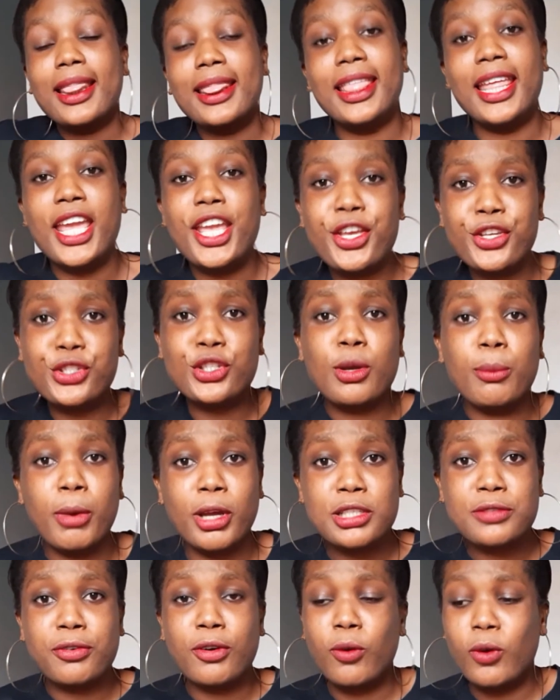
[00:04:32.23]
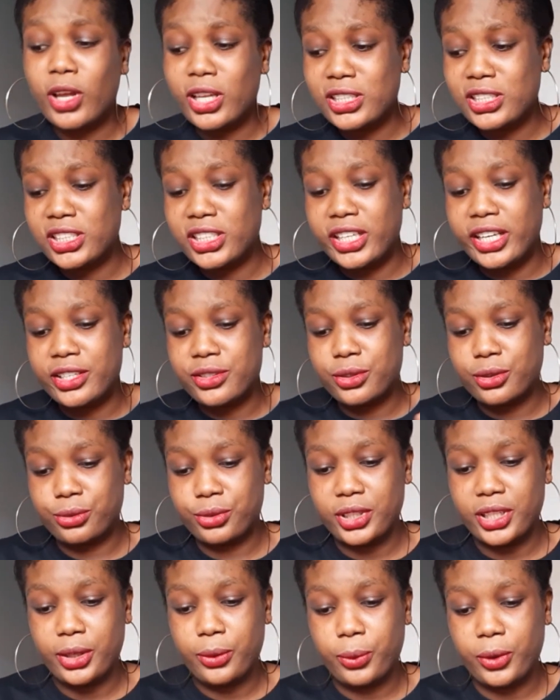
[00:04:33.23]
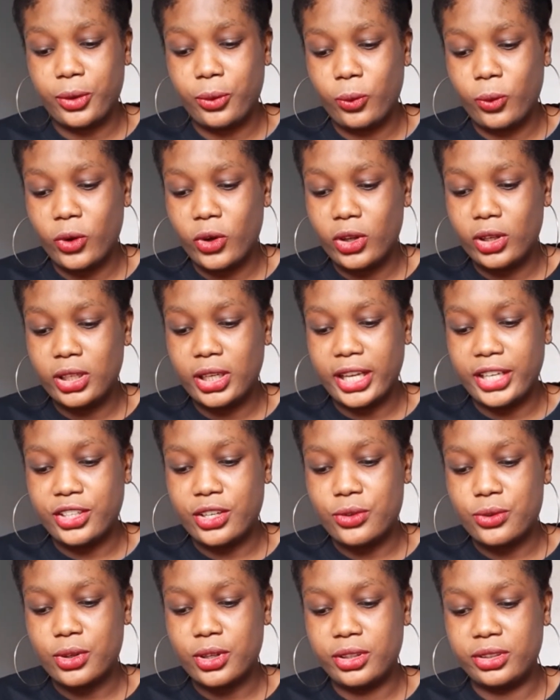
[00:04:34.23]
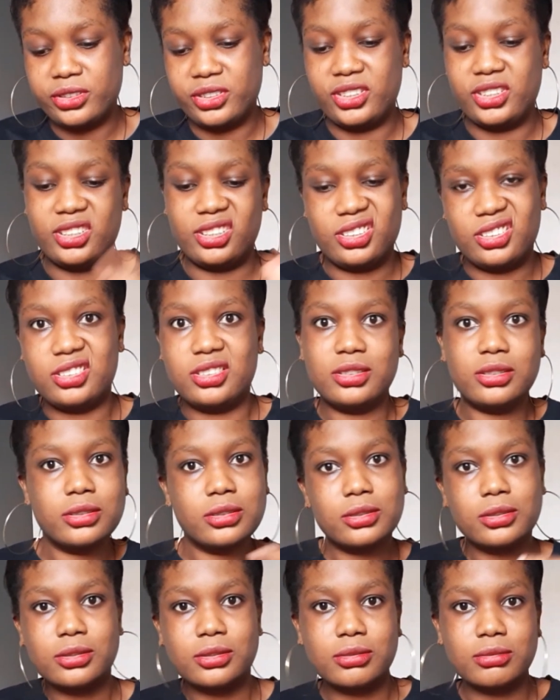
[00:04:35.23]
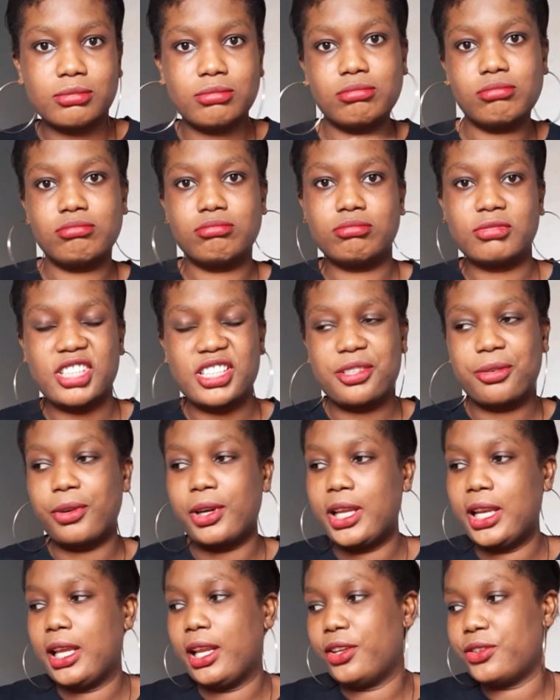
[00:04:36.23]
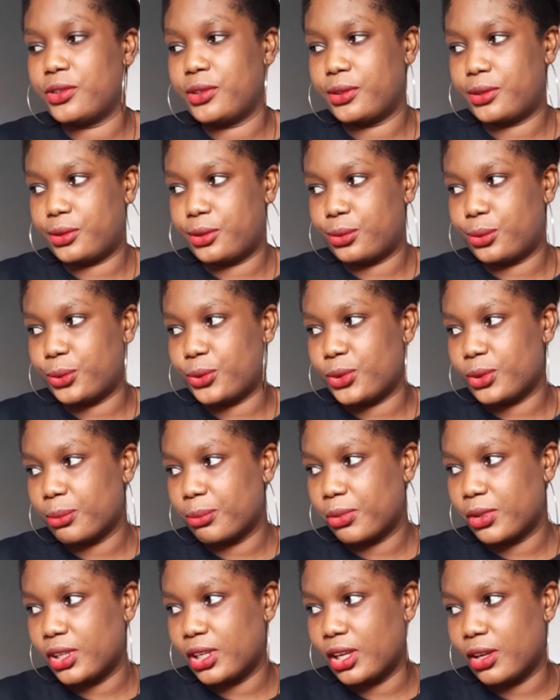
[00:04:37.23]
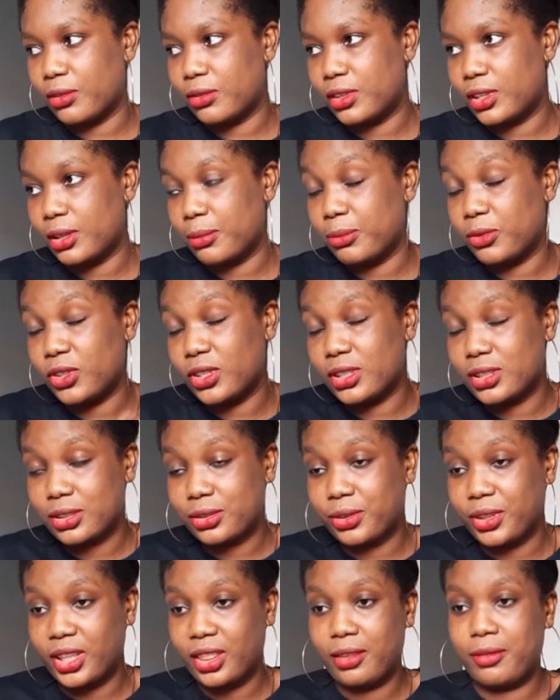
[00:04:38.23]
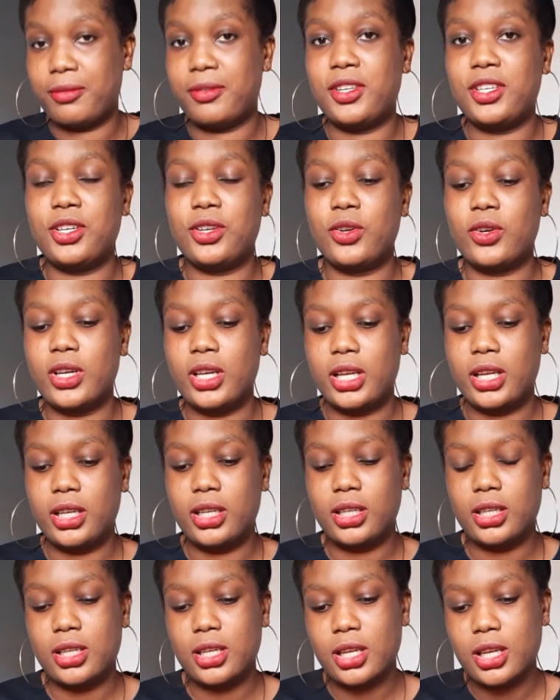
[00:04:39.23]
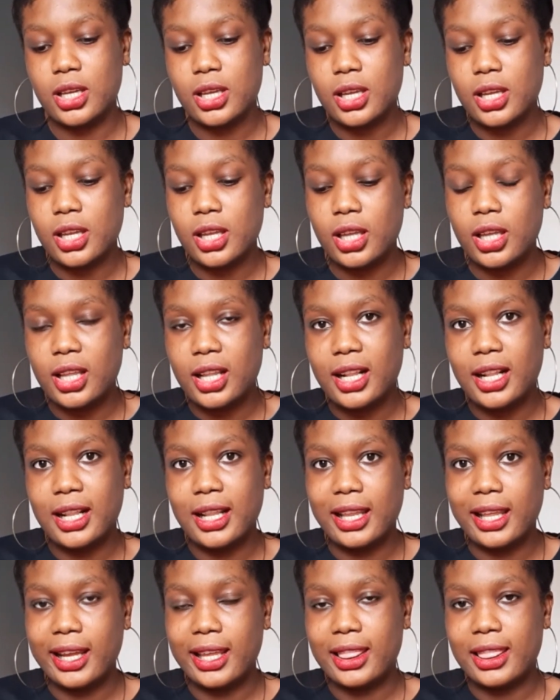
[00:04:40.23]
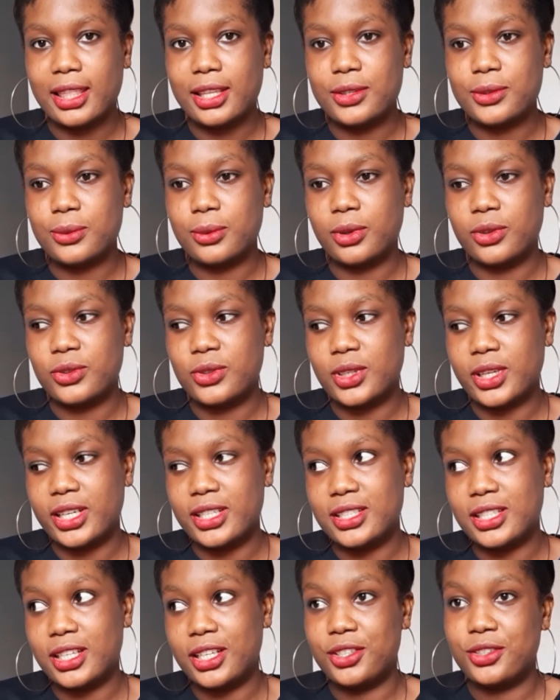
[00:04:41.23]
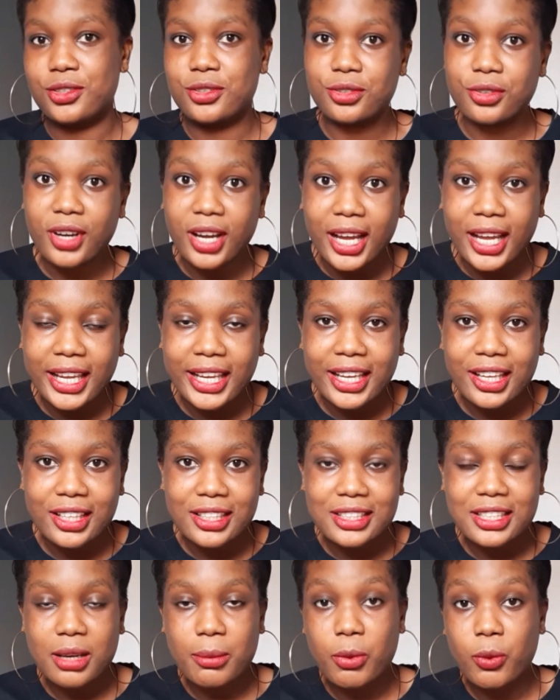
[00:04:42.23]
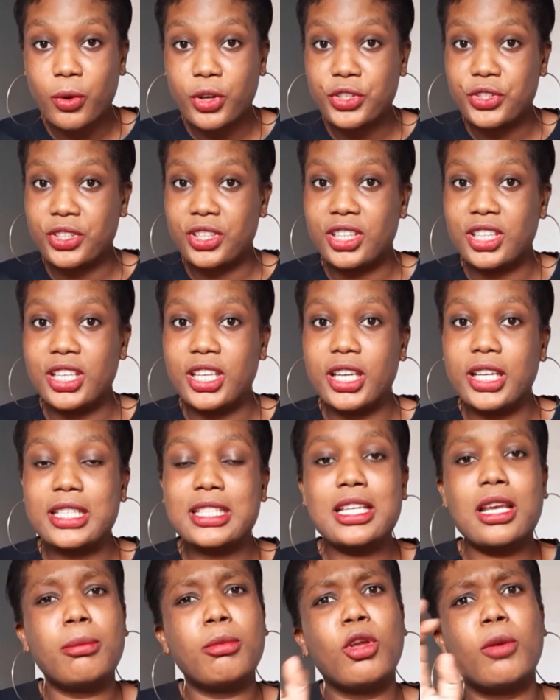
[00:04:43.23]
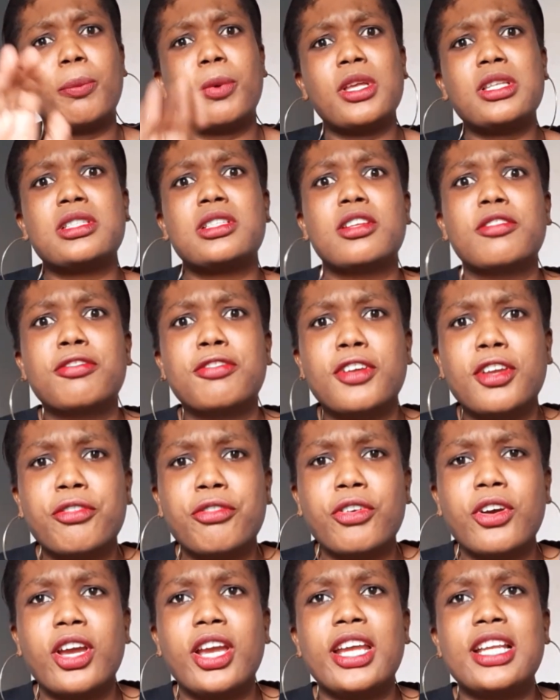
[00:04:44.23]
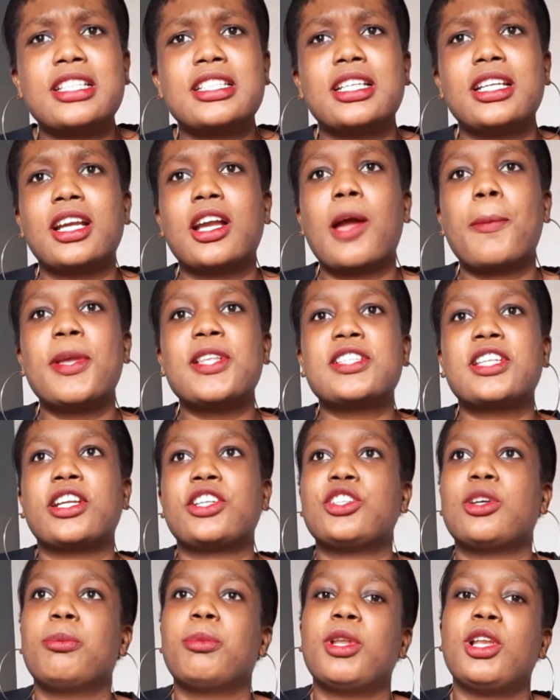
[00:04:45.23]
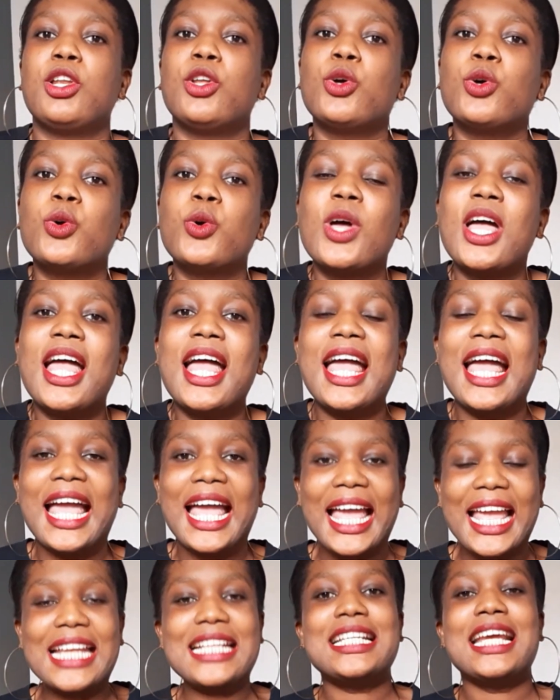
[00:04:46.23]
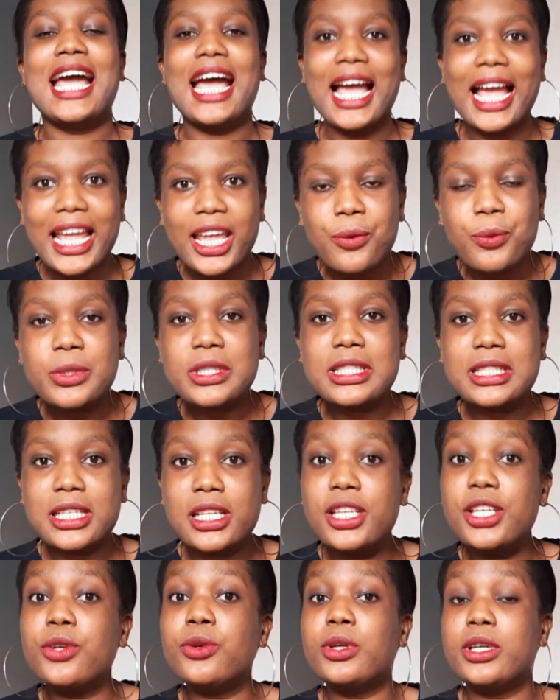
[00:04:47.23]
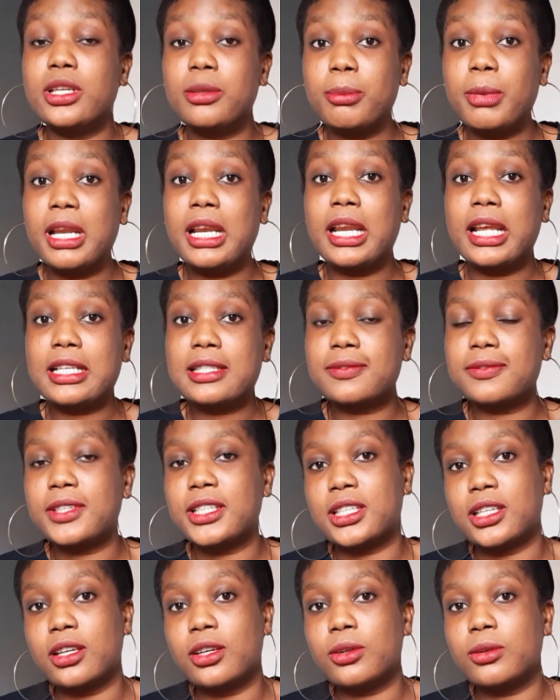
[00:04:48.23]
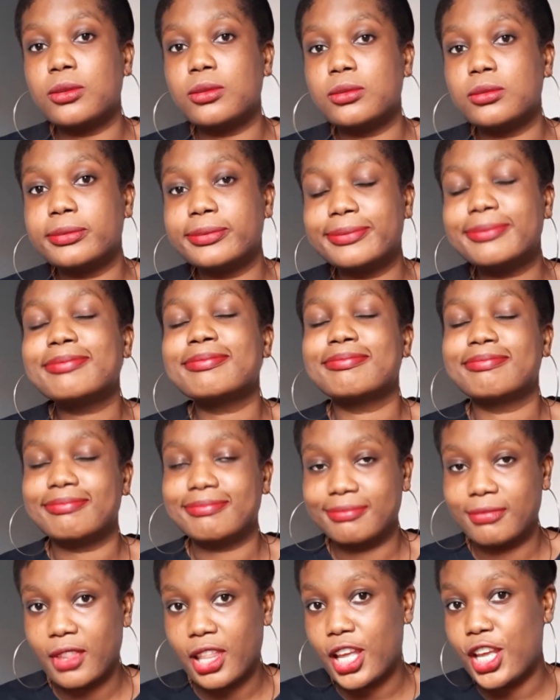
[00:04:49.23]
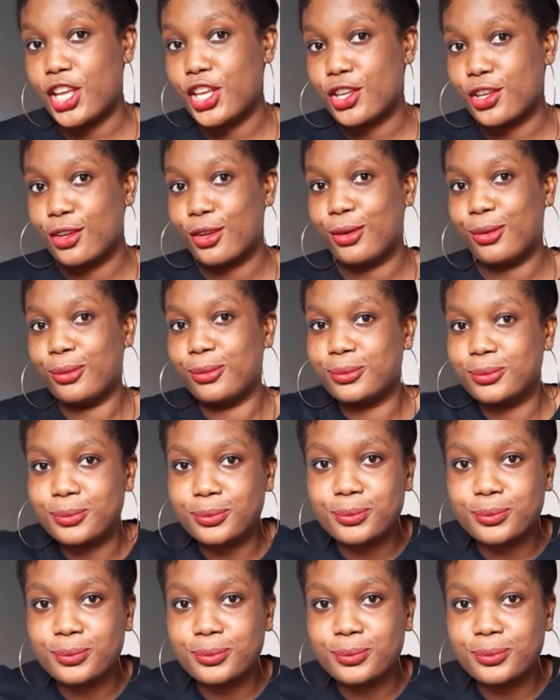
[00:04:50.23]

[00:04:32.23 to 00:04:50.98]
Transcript: Thank you so much for watching. It's a really quick one. I just wanted to just, it's Friday, I just wanted to throw something out there. just create the video and I like this one so I decided to try it. Tell me what you think. Tell me your personal favorites in the comment section below. And I will see you in my next video. Thank you.